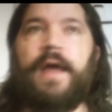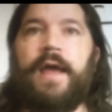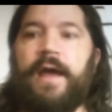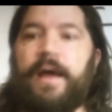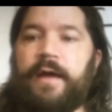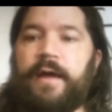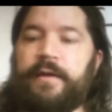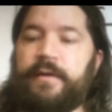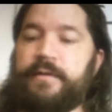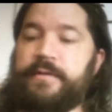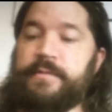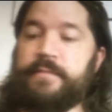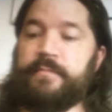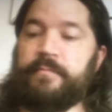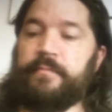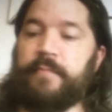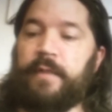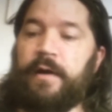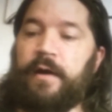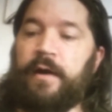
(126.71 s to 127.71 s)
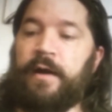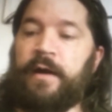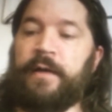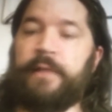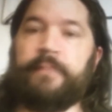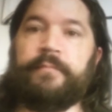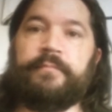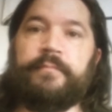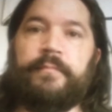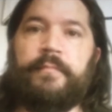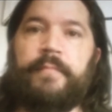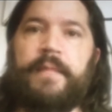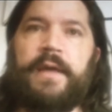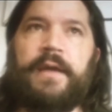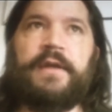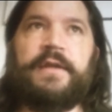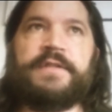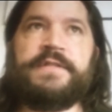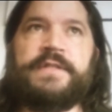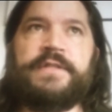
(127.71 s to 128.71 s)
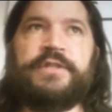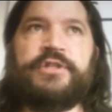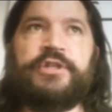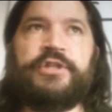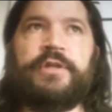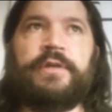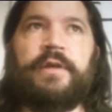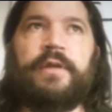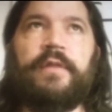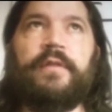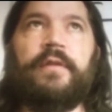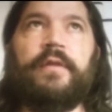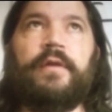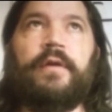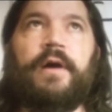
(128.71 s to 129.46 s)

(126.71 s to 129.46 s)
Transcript: And I made a decision